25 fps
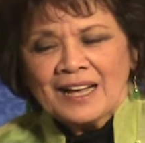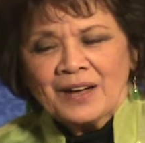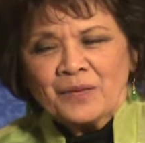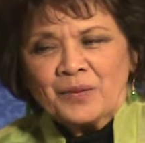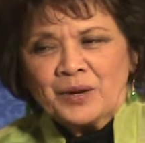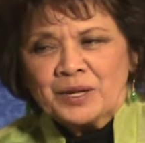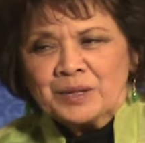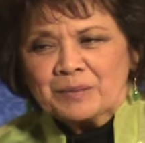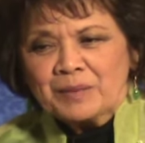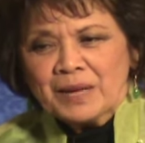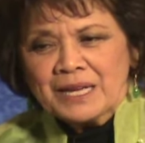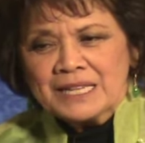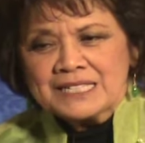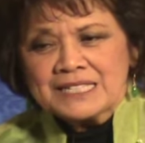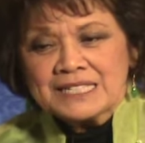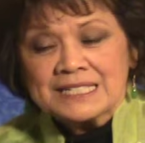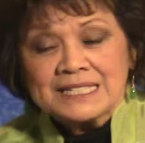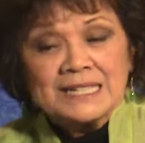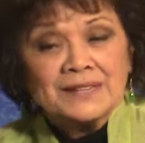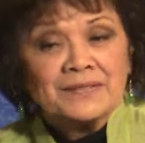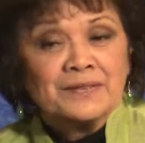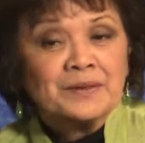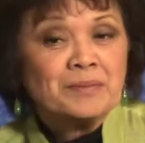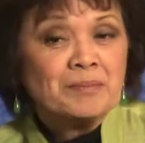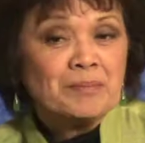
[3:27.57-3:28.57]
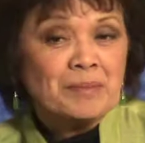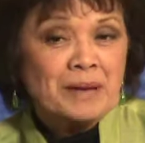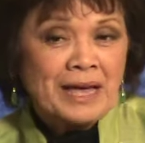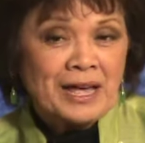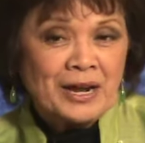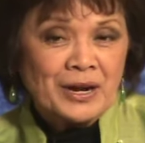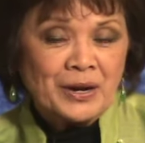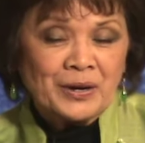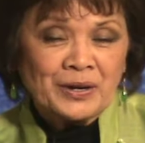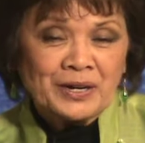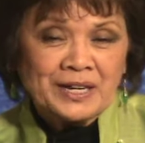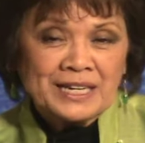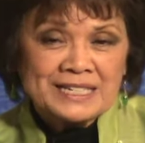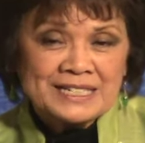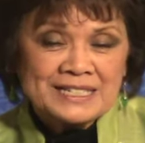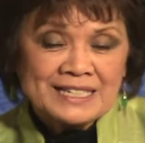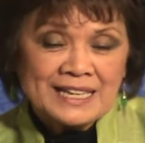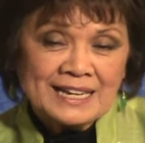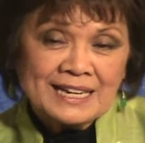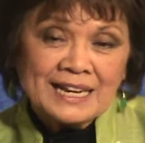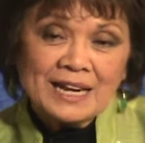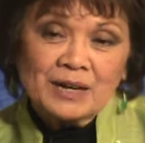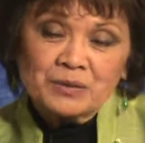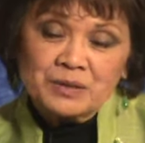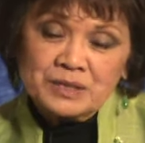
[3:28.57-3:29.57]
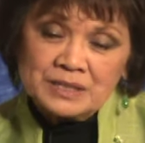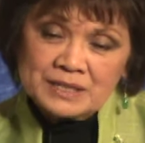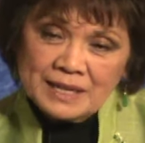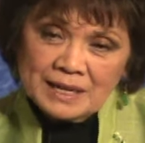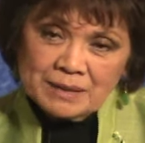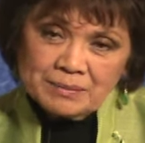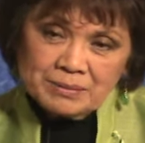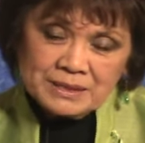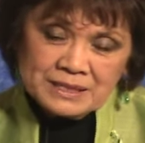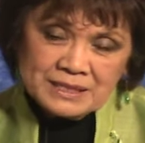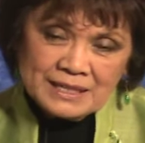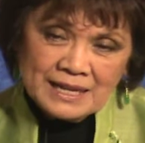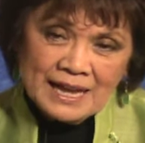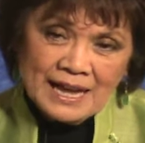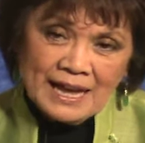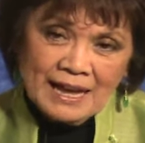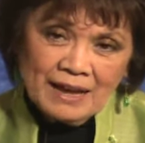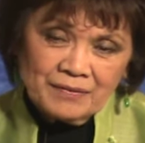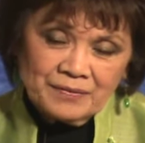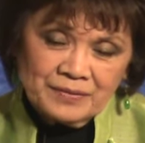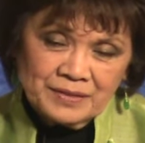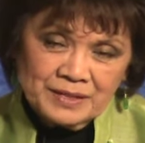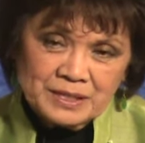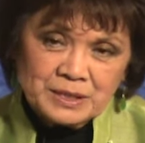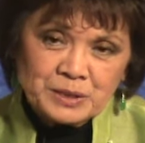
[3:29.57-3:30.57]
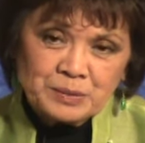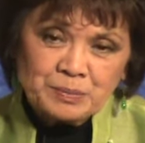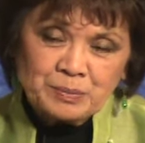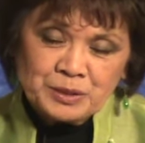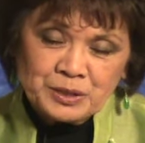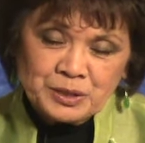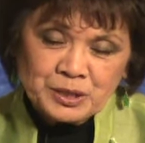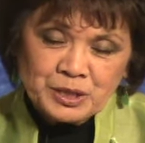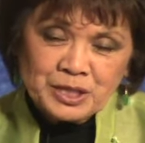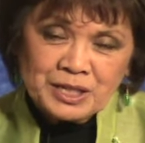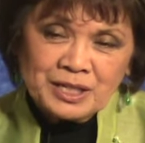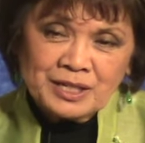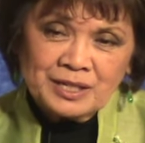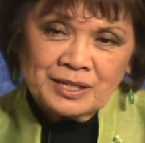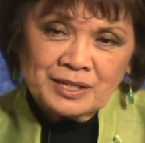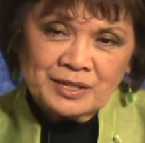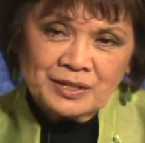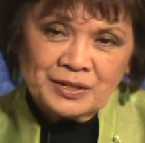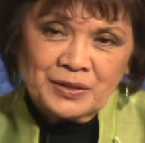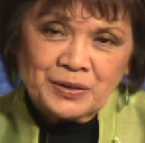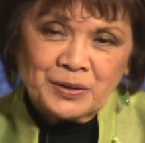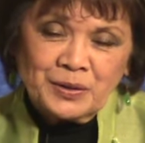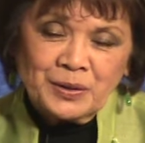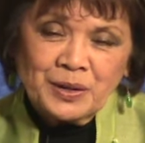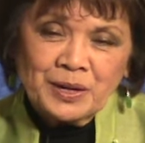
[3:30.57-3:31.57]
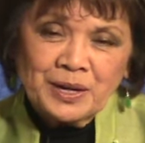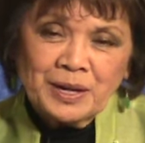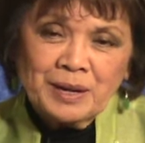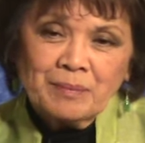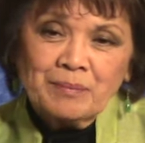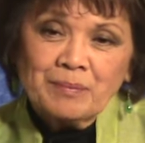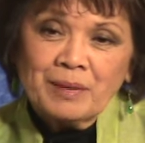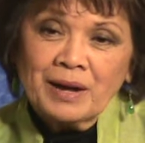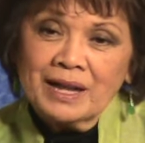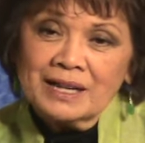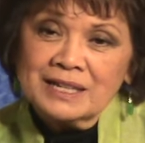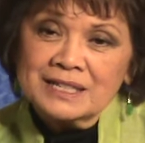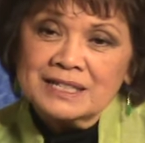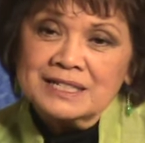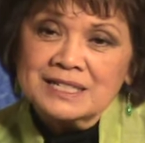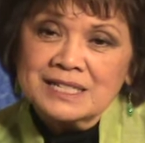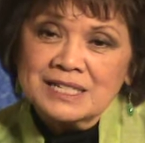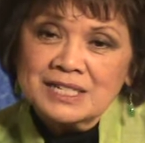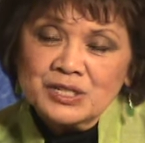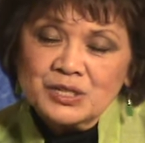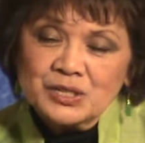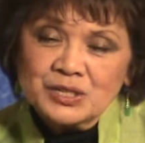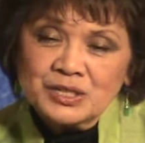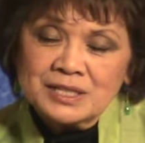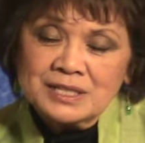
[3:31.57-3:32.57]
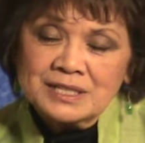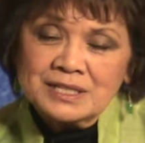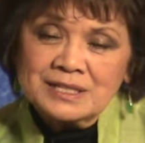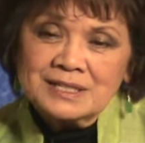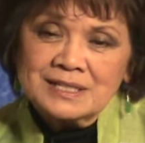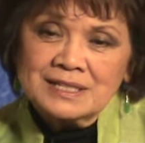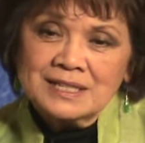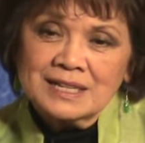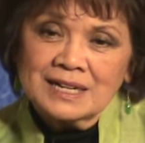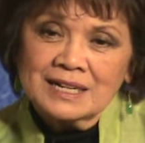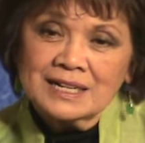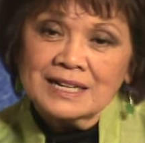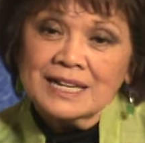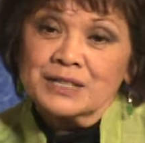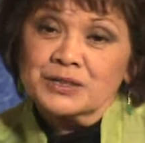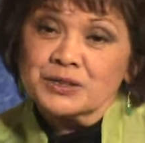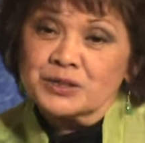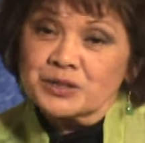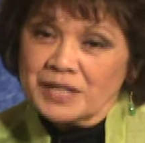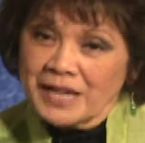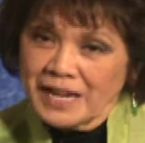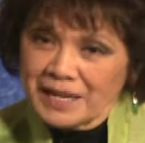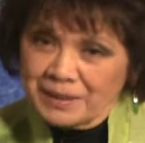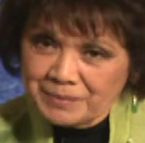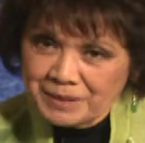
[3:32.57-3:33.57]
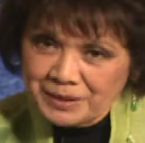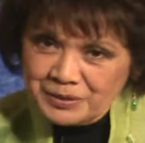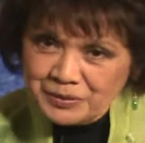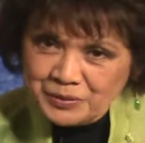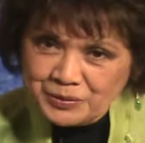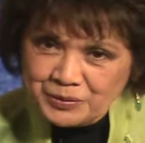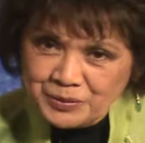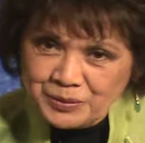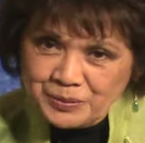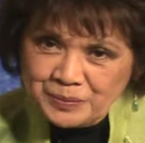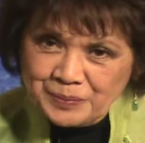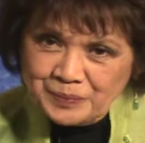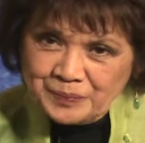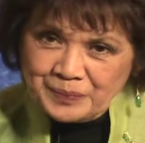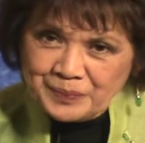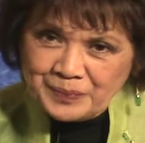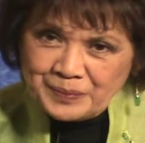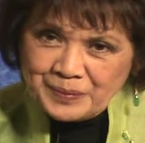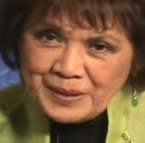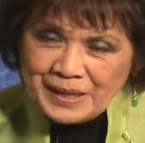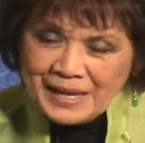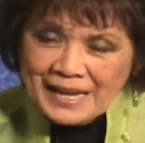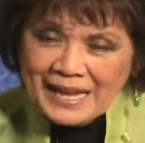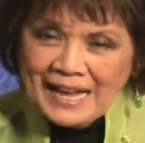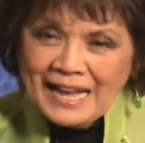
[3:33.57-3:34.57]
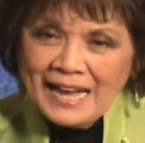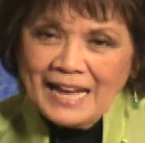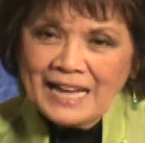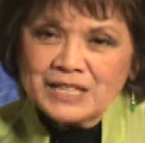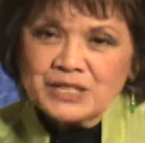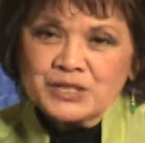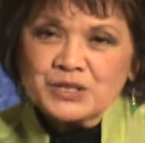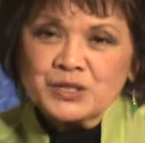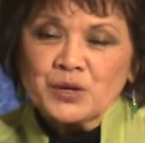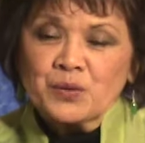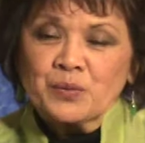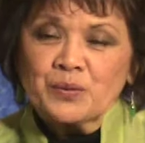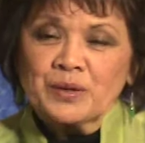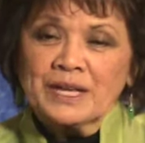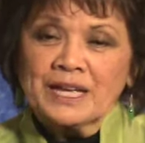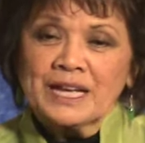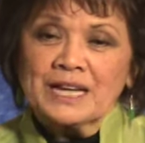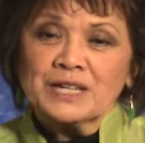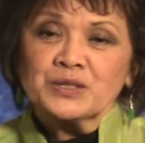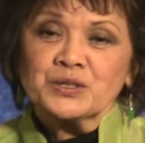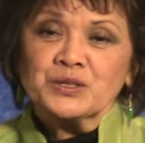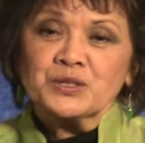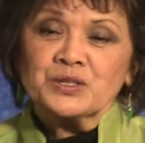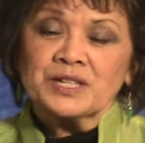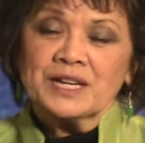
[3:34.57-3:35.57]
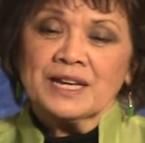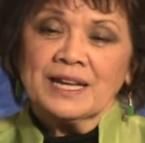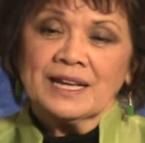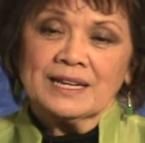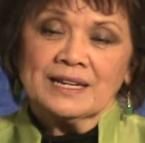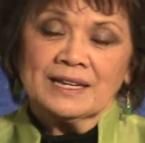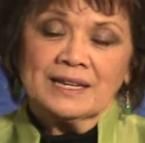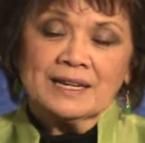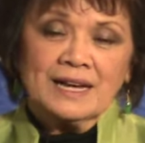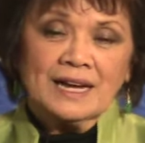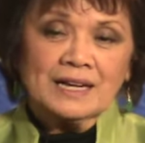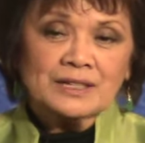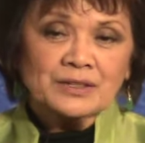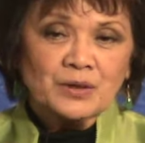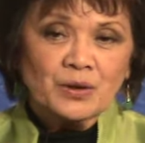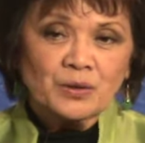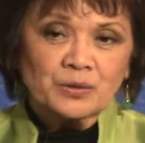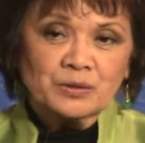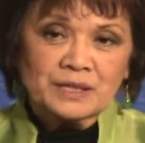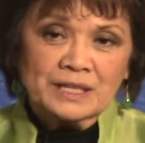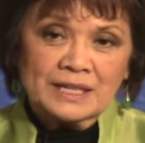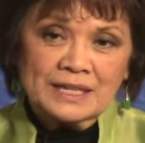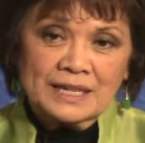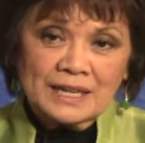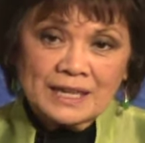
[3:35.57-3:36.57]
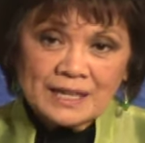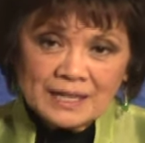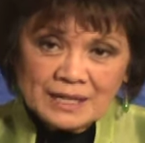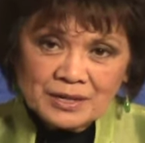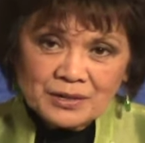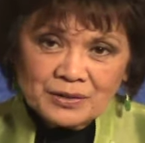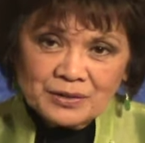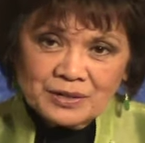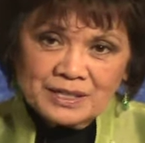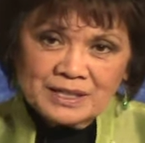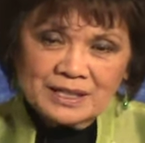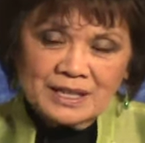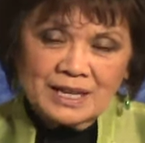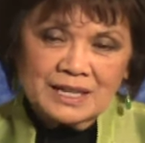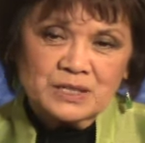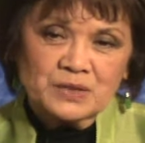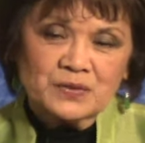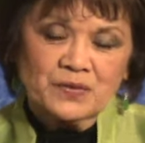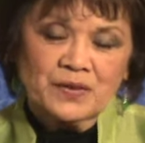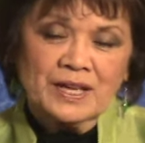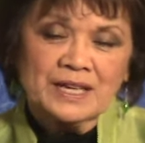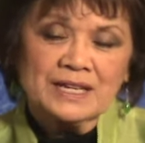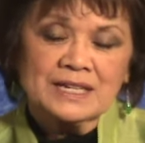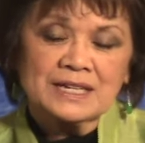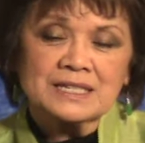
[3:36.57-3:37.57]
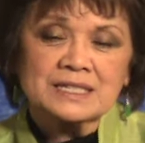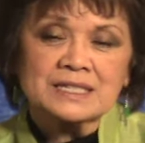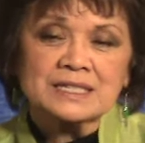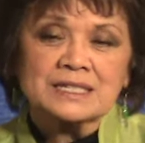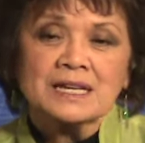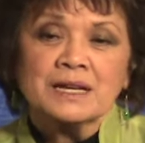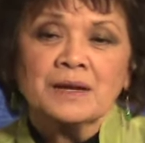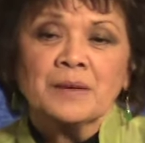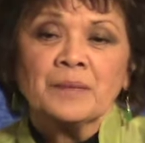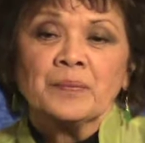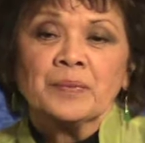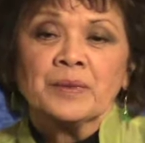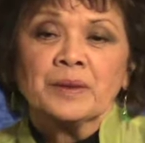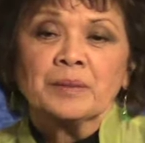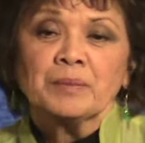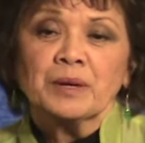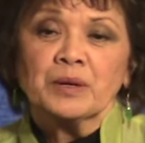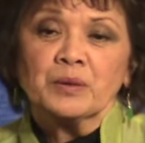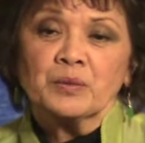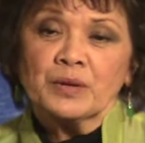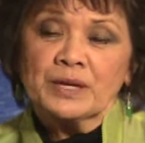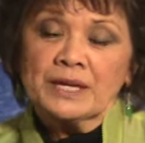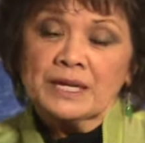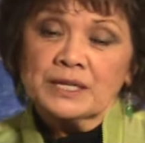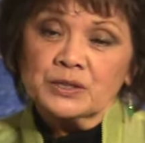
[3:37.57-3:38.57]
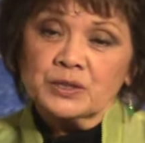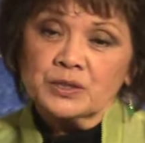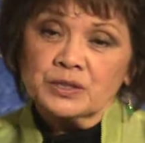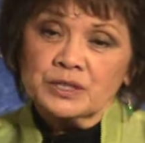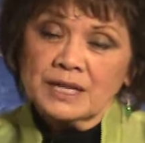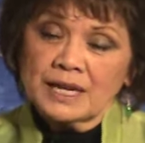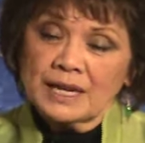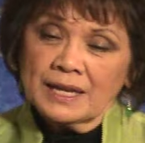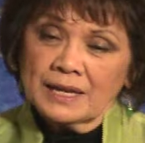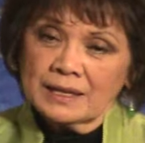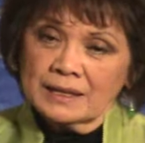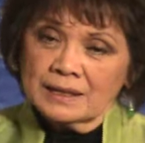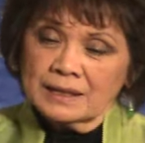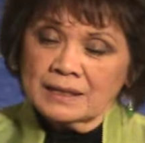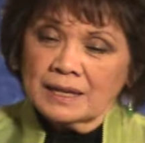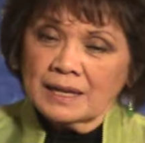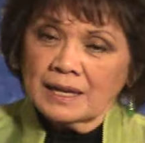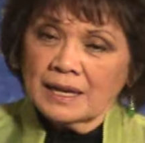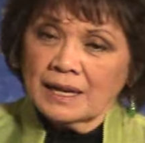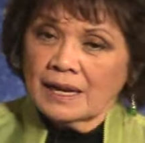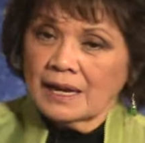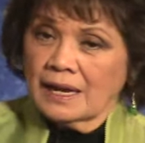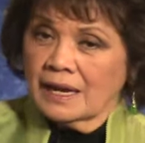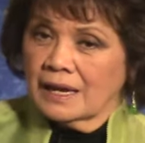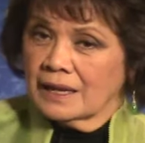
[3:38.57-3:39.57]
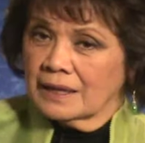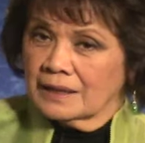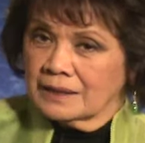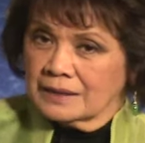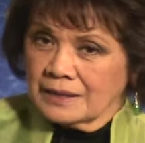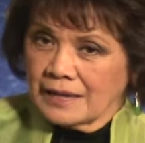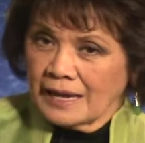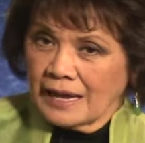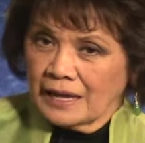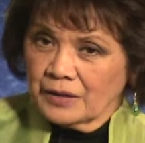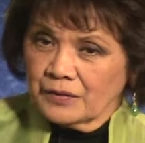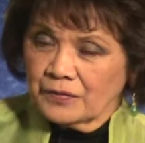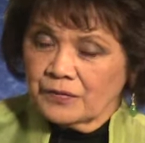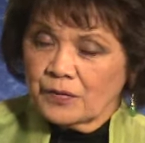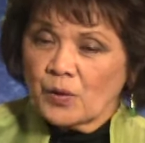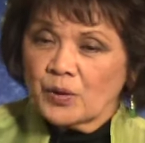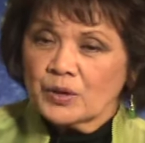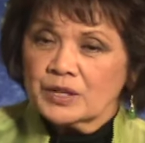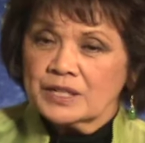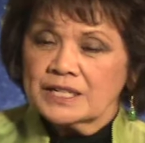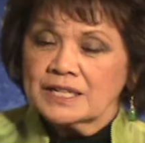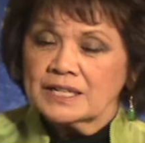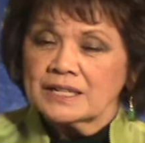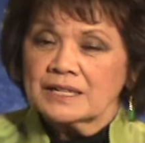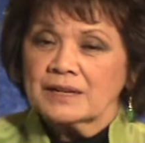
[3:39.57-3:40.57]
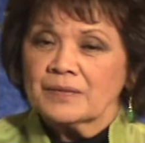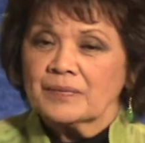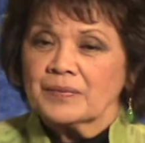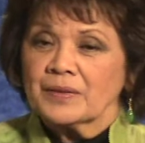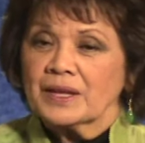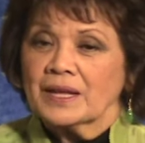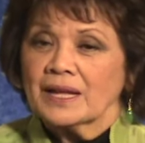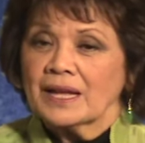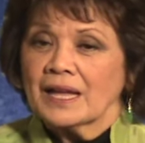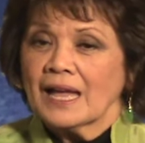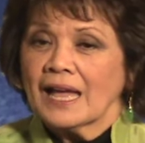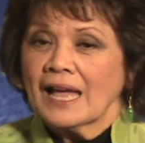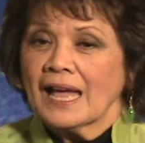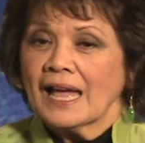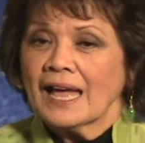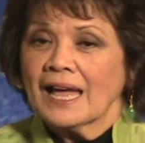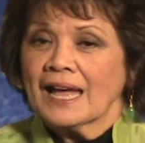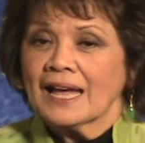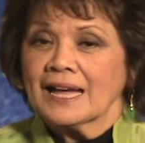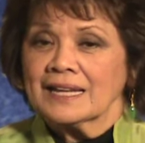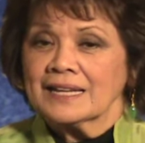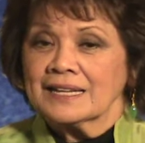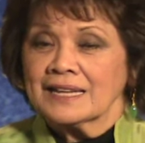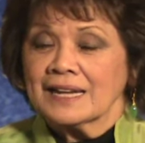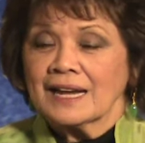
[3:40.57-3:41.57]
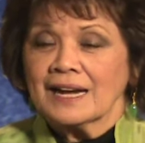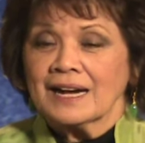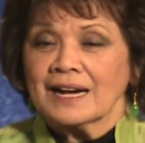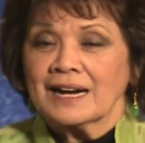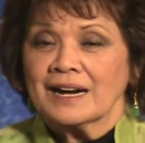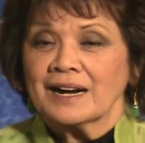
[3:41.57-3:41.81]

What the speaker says: what makes it even better is that I was able to have this particular Polynesian entertainment group. And so we entertain not only here in Las Vegas, but we entertain in California, and